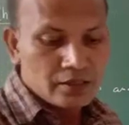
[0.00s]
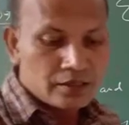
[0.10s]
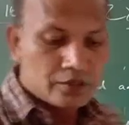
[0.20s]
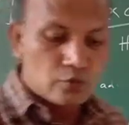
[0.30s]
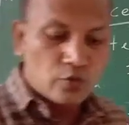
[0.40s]

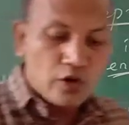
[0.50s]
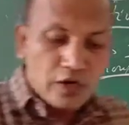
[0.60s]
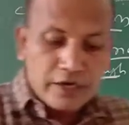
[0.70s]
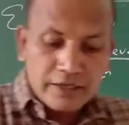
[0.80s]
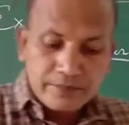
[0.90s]
the
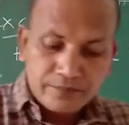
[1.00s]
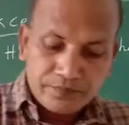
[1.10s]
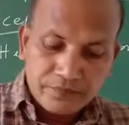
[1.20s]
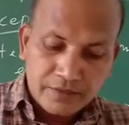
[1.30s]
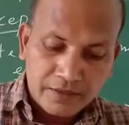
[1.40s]
word
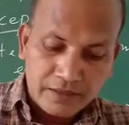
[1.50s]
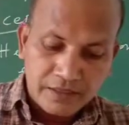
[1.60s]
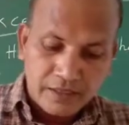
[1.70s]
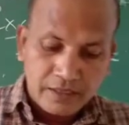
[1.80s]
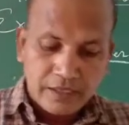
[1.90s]

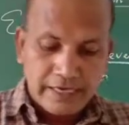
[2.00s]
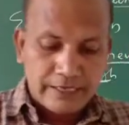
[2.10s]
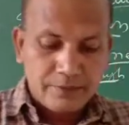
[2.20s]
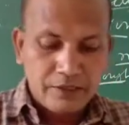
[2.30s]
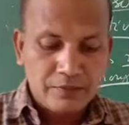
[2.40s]

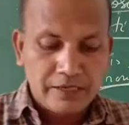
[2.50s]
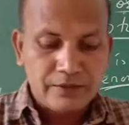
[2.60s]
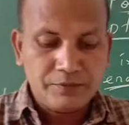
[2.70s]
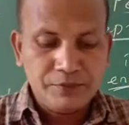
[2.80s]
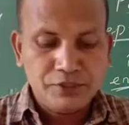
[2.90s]
adverb
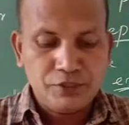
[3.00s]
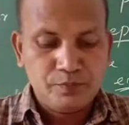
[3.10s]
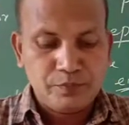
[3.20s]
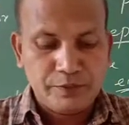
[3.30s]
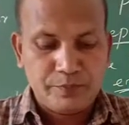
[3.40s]
enough is
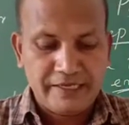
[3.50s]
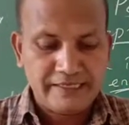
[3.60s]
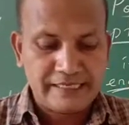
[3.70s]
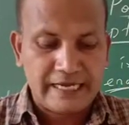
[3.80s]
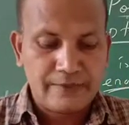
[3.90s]

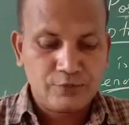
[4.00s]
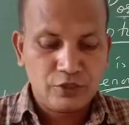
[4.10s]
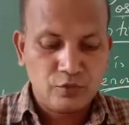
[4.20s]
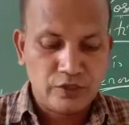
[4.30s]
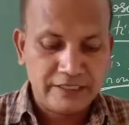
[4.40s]
placed after
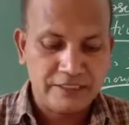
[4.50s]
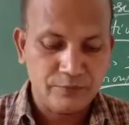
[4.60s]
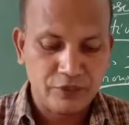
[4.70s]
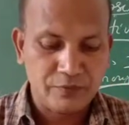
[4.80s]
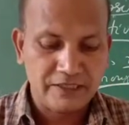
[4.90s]
the word it
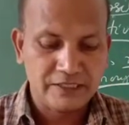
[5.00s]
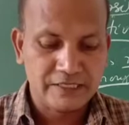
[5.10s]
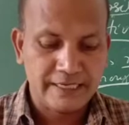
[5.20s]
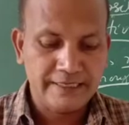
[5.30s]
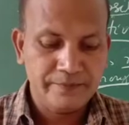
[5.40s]
modifies,
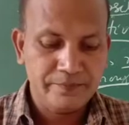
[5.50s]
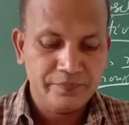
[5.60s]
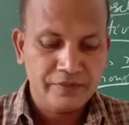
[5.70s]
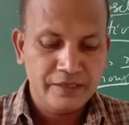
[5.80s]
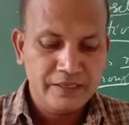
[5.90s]
just like
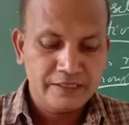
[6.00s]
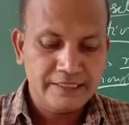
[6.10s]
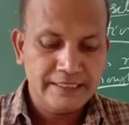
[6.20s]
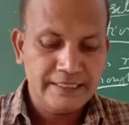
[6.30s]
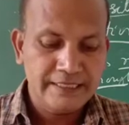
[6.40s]

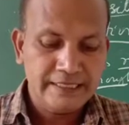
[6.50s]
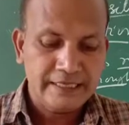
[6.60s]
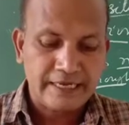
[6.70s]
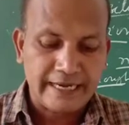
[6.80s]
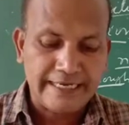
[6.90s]

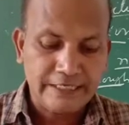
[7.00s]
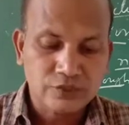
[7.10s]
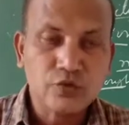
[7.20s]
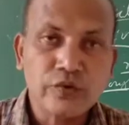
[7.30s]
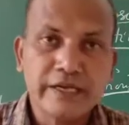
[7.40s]
she
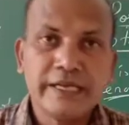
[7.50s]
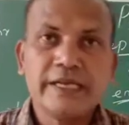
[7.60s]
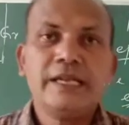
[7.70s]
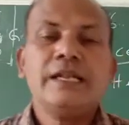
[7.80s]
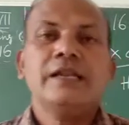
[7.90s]
writes well
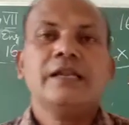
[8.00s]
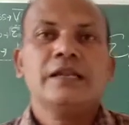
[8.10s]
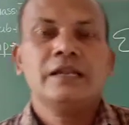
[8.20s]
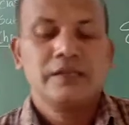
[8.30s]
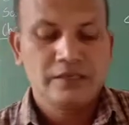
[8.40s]

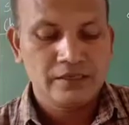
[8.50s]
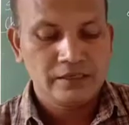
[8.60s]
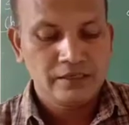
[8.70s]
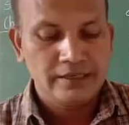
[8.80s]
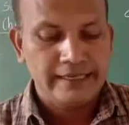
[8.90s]

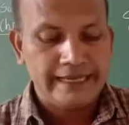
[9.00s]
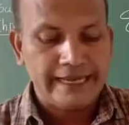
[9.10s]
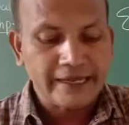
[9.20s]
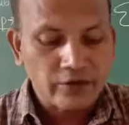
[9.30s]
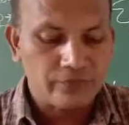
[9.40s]

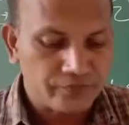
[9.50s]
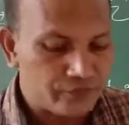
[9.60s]
enough,